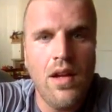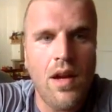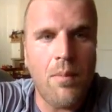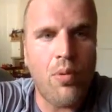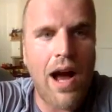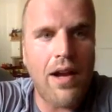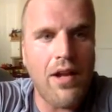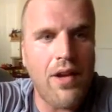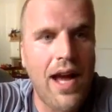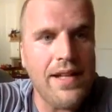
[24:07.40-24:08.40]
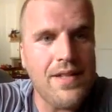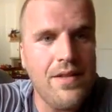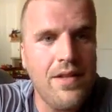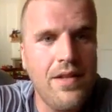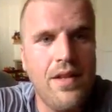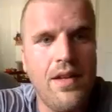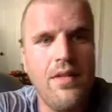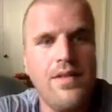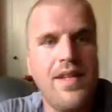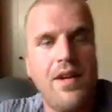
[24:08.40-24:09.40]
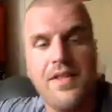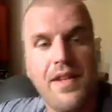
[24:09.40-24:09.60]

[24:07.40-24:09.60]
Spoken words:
I'm proud of you guys. Seriously,